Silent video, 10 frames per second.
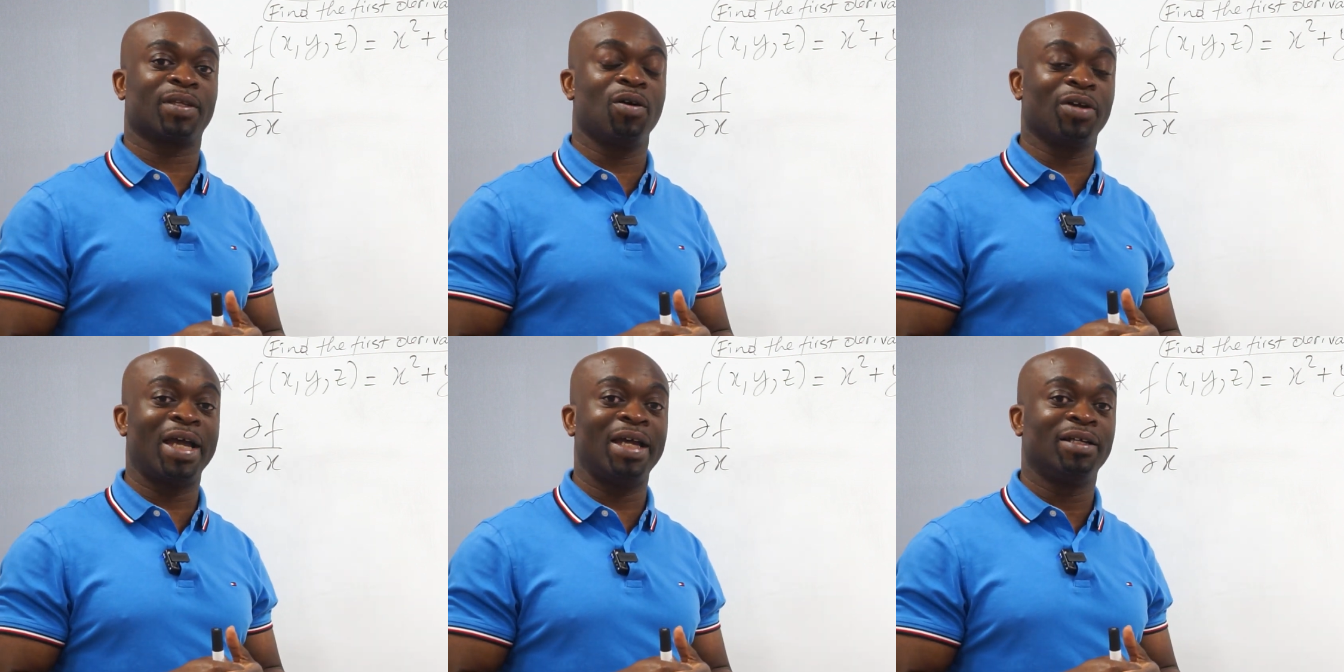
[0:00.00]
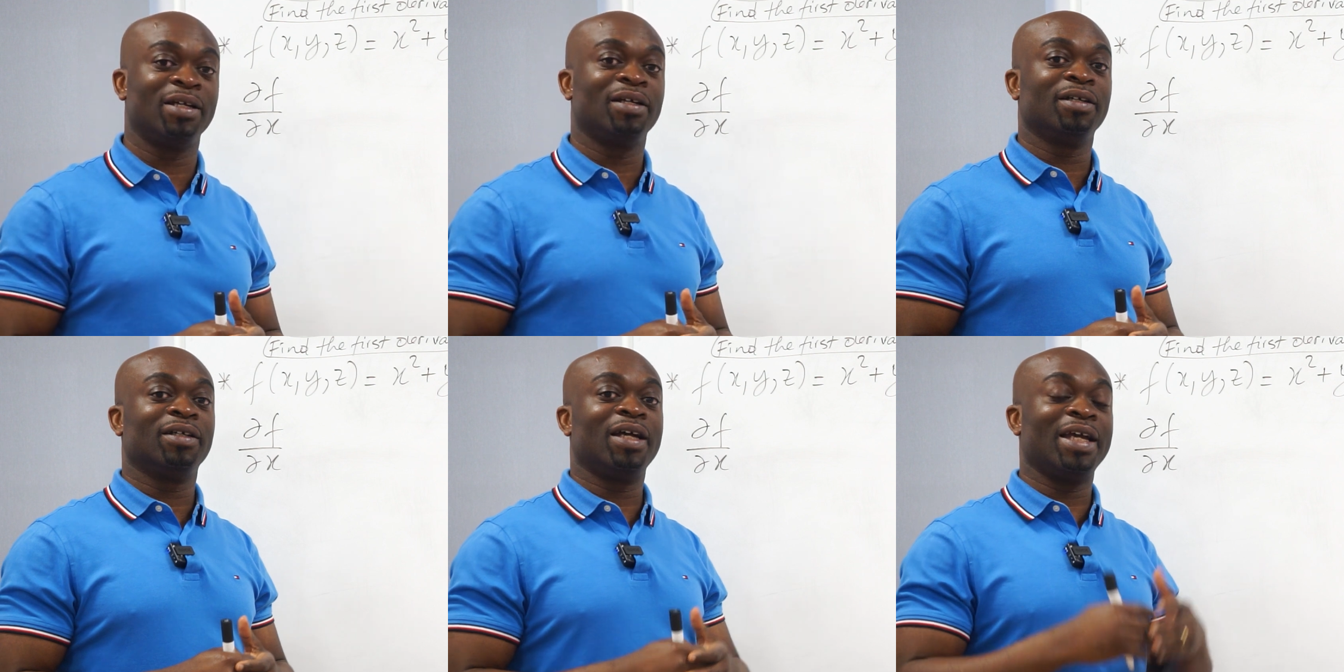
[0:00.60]
Okay?
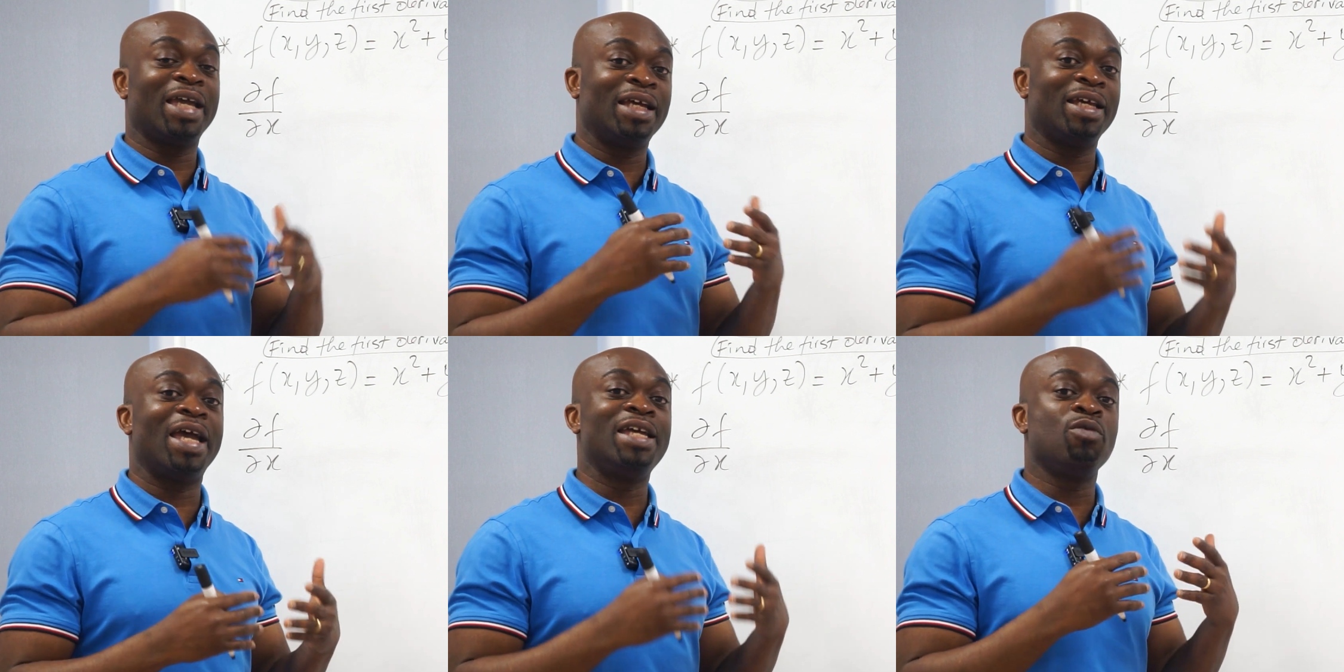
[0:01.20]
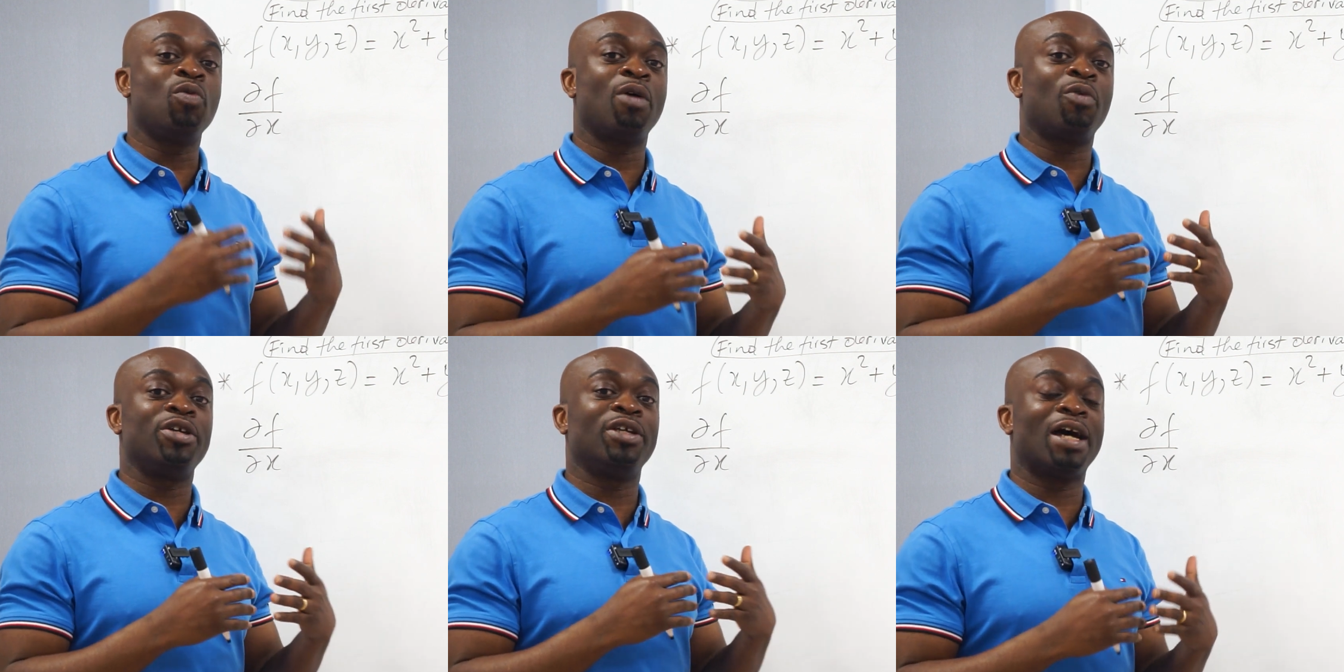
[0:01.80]
Again, anywhere
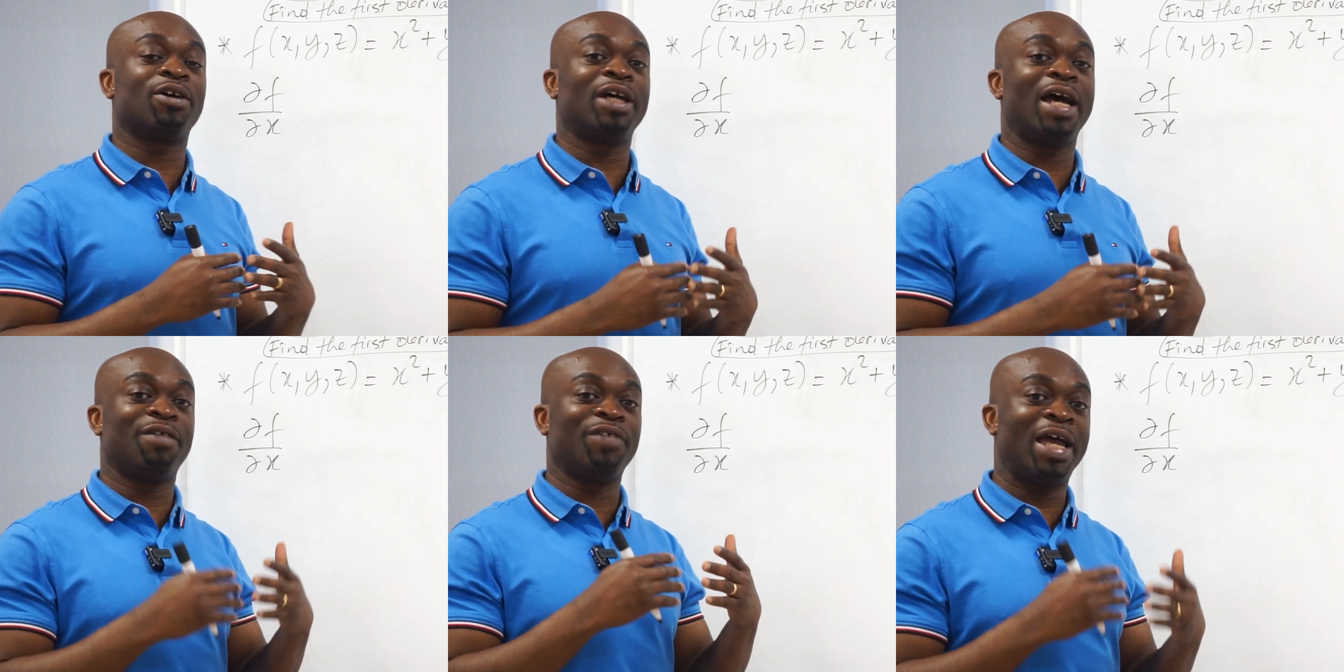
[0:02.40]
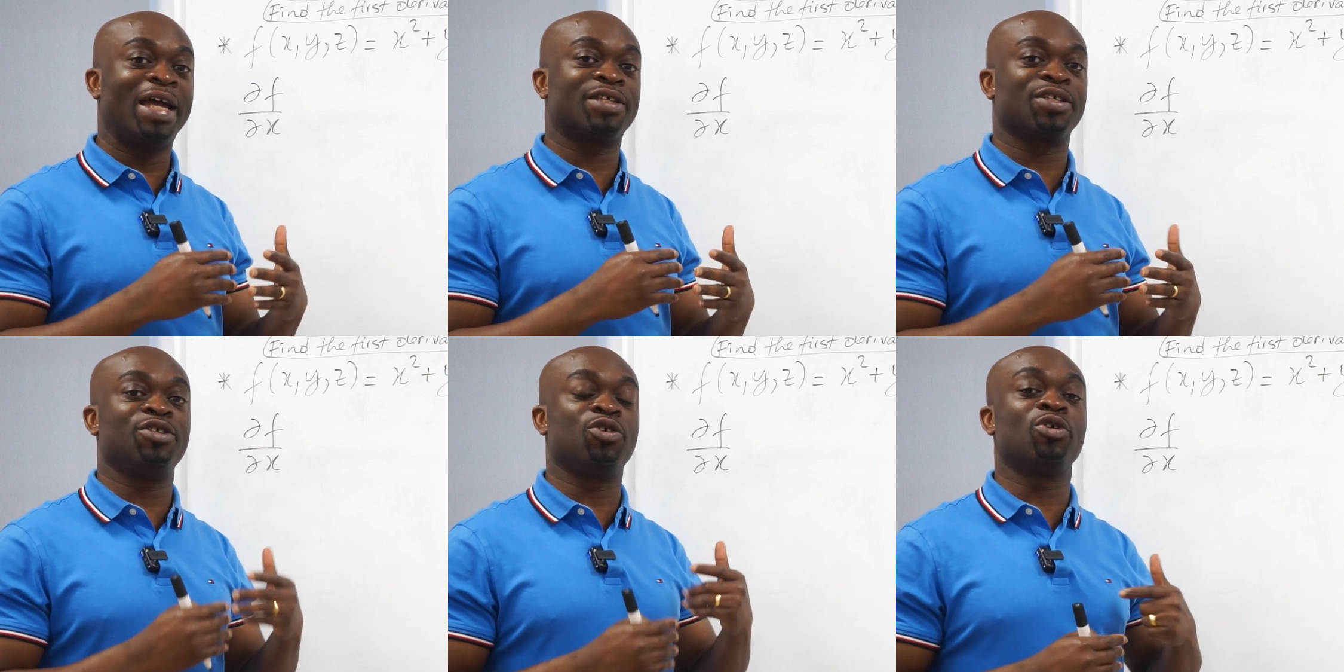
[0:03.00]
where you're not going to have
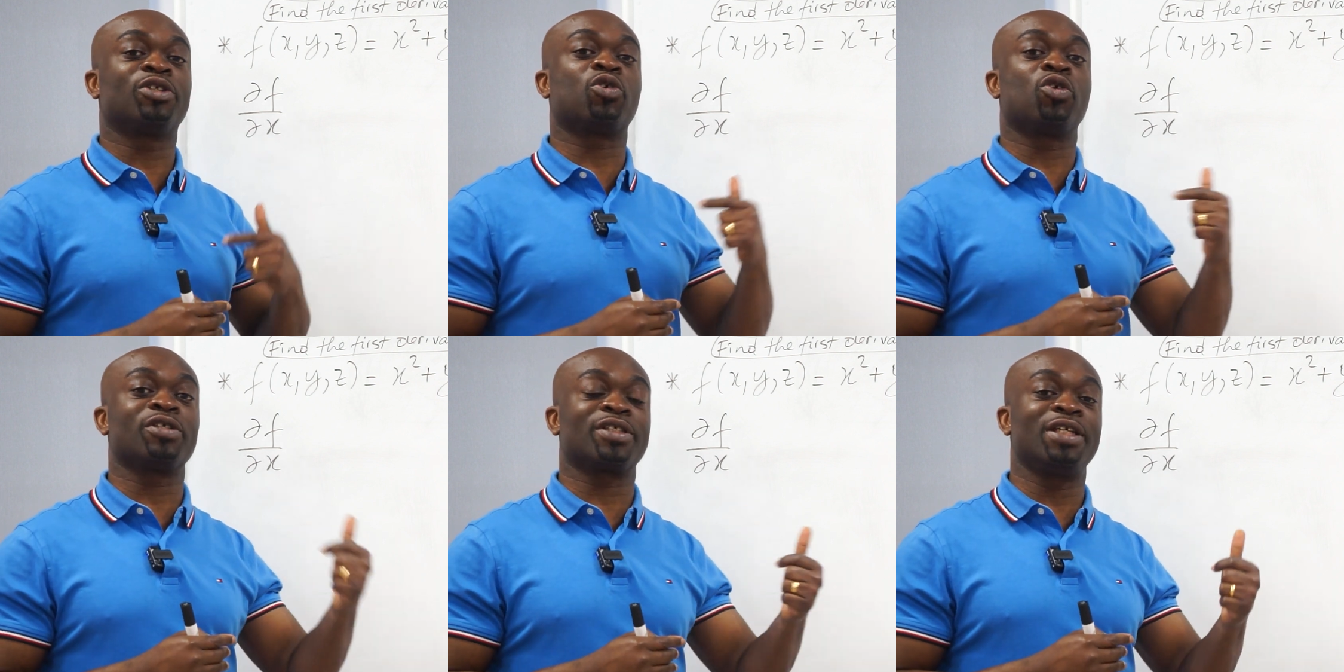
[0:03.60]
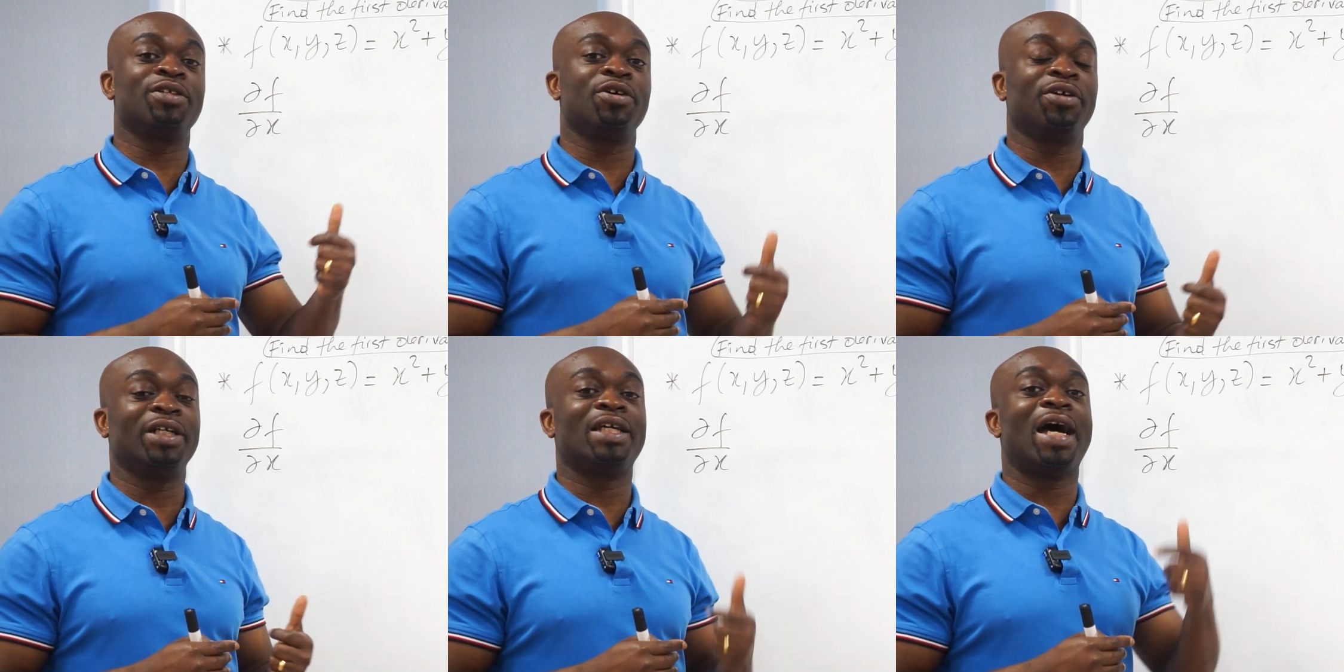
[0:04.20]
x, you're going to consider
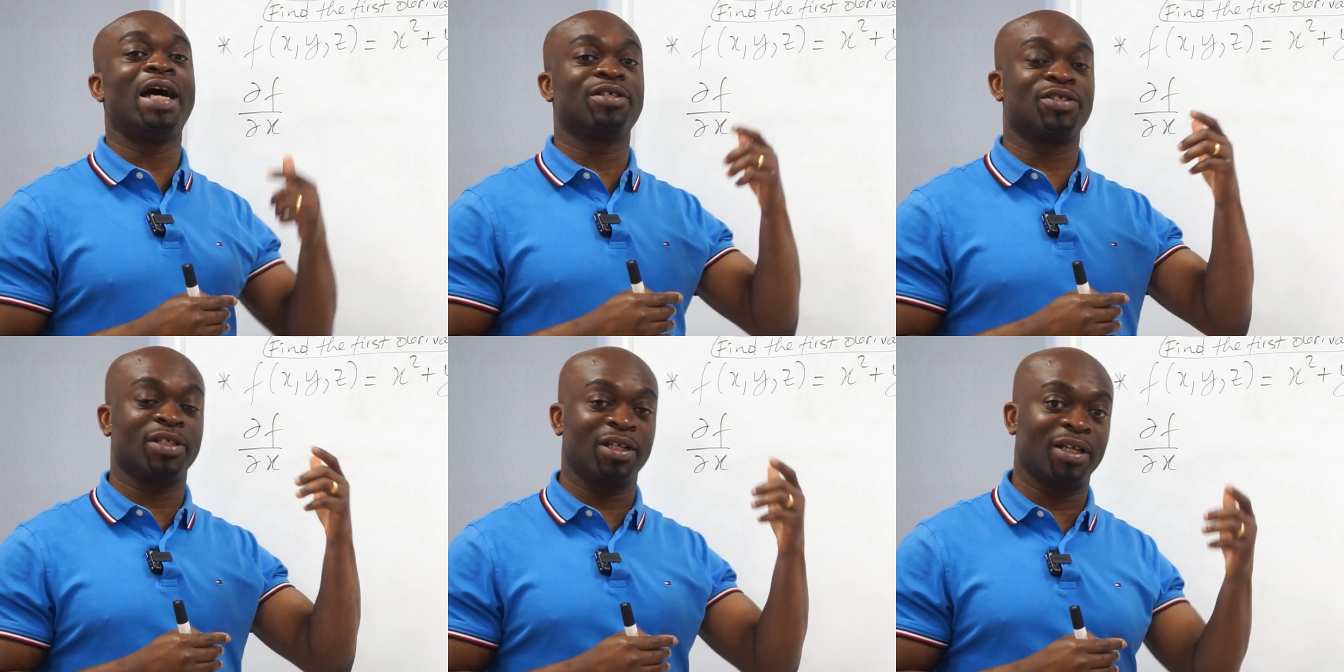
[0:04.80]
it as